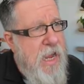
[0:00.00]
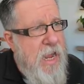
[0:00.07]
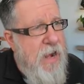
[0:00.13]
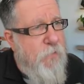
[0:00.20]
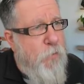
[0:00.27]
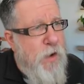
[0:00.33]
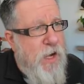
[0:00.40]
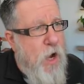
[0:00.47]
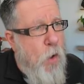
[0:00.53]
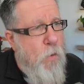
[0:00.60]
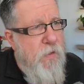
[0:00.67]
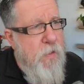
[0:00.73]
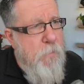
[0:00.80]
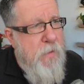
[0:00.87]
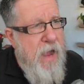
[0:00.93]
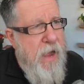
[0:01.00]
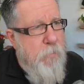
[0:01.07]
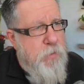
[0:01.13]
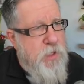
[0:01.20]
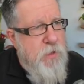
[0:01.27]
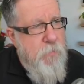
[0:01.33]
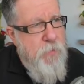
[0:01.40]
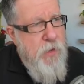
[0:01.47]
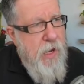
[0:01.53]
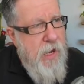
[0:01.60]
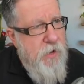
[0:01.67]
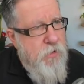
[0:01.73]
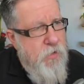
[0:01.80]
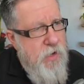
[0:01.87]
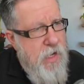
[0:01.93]
And if we go in the maps,
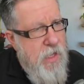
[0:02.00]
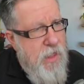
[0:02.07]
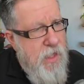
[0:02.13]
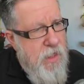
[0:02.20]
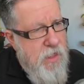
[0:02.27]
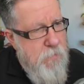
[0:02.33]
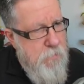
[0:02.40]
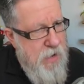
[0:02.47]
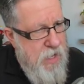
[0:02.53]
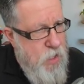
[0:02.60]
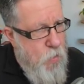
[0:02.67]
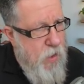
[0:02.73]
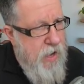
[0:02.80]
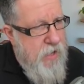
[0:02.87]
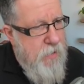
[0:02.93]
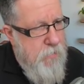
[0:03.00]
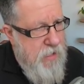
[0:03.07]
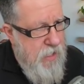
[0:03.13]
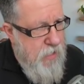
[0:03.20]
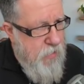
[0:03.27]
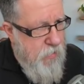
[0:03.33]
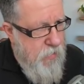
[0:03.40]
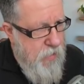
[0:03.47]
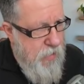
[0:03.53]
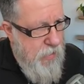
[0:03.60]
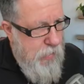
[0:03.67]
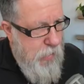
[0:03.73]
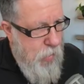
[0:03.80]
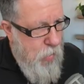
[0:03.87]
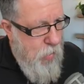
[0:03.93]
underneath the menu item here
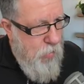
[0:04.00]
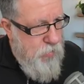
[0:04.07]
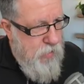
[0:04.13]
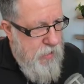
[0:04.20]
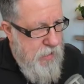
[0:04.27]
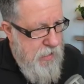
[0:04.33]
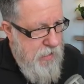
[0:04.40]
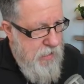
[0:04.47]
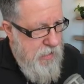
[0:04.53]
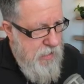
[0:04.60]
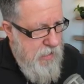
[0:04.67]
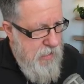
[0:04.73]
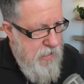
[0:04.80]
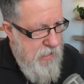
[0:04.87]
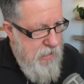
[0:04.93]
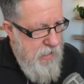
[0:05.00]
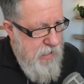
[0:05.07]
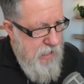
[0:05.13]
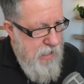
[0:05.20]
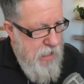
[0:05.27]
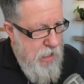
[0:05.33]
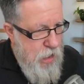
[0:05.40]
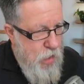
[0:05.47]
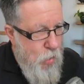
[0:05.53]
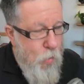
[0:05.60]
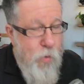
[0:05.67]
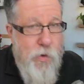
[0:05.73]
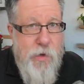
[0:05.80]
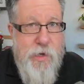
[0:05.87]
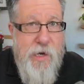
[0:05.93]
called
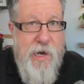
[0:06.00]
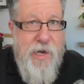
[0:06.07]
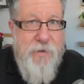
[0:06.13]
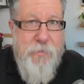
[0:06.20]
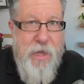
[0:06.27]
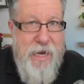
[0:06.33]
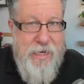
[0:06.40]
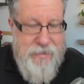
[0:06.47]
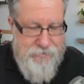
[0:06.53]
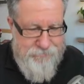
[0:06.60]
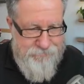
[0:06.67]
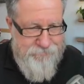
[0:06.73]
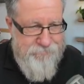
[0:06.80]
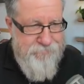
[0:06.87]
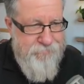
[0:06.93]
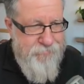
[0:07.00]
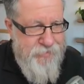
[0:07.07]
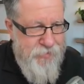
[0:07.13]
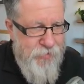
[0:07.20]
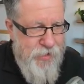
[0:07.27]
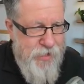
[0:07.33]
Your Timeline, have you